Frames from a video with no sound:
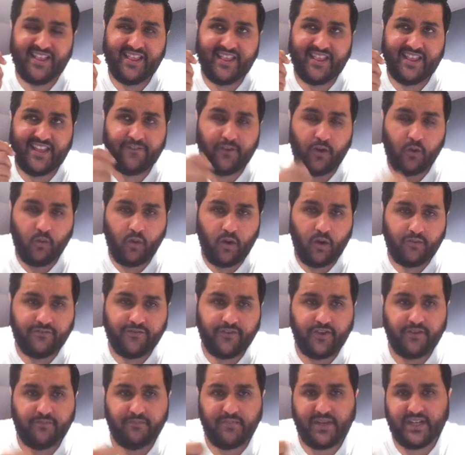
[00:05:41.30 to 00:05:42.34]
They've got
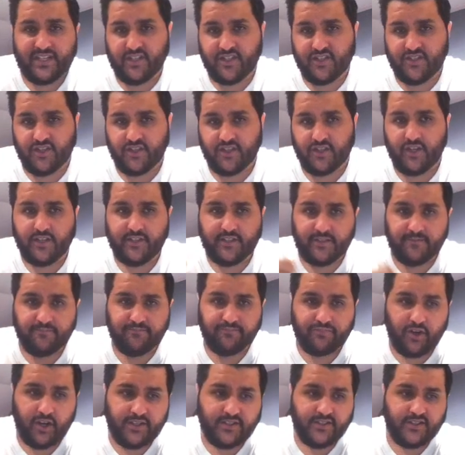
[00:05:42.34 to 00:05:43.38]
Watford, Manchester United,
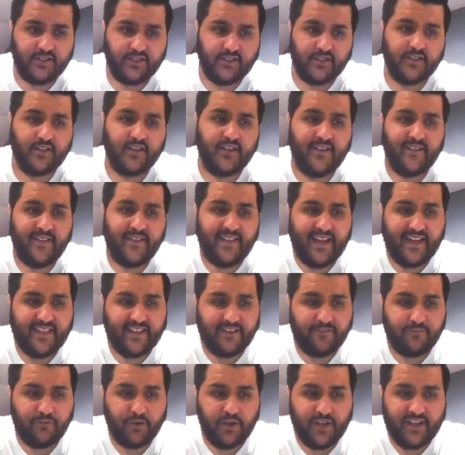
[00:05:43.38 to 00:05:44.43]
Brighton. And
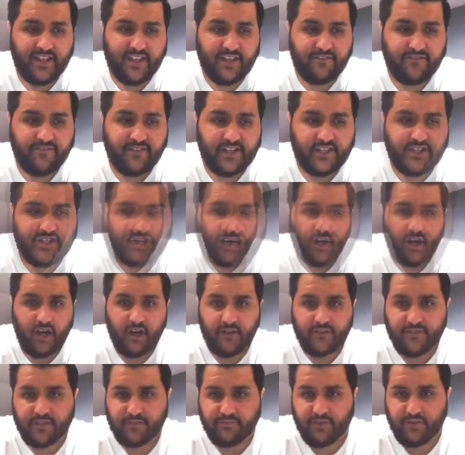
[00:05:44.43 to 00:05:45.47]
then if we look at their fixture
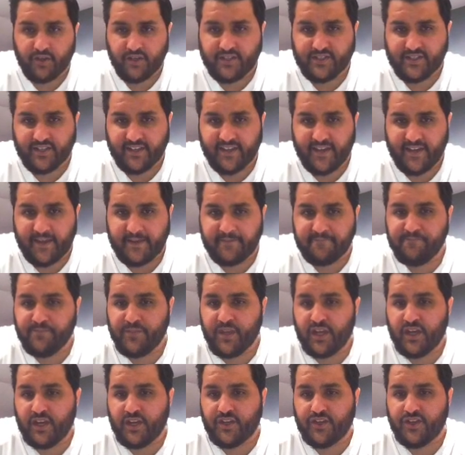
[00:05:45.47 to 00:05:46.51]
after the Brighton game,
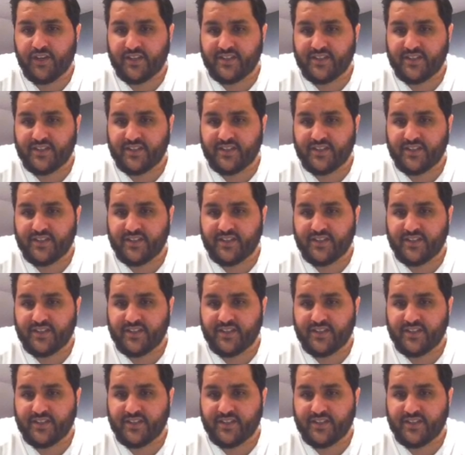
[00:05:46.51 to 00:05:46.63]
you